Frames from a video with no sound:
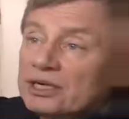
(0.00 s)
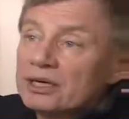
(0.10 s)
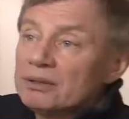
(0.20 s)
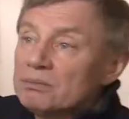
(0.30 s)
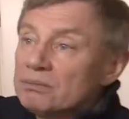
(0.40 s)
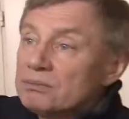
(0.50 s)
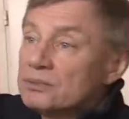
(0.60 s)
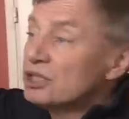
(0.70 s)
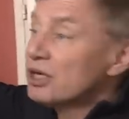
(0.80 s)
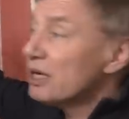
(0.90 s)
a dream.
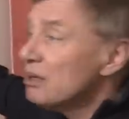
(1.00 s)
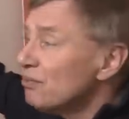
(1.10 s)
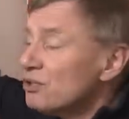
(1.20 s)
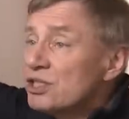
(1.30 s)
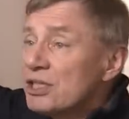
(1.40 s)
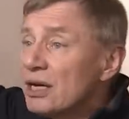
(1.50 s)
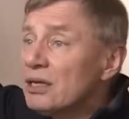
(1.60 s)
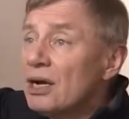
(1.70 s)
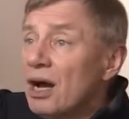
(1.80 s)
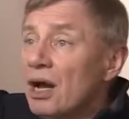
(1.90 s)
Scientists have
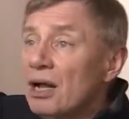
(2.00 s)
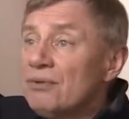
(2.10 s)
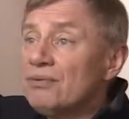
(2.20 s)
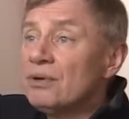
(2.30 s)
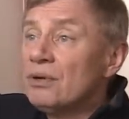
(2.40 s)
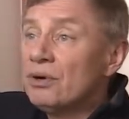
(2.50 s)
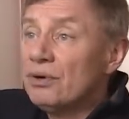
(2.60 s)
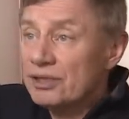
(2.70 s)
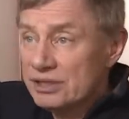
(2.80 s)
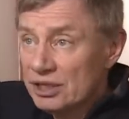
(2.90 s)
raised serious
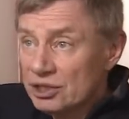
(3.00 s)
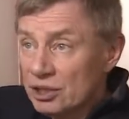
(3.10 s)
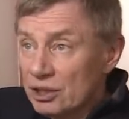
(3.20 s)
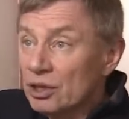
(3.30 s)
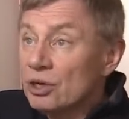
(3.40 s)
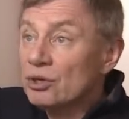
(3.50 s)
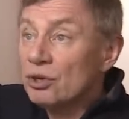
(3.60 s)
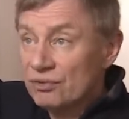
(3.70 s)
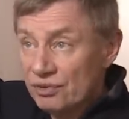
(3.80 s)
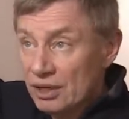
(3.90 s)
doubts about
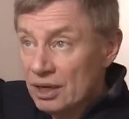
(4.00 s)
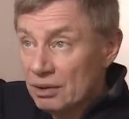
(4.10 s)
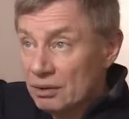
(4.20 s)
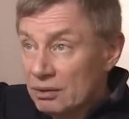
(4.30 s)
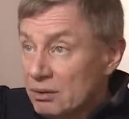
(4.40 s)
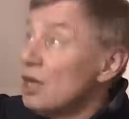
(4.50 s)
Putin's plans.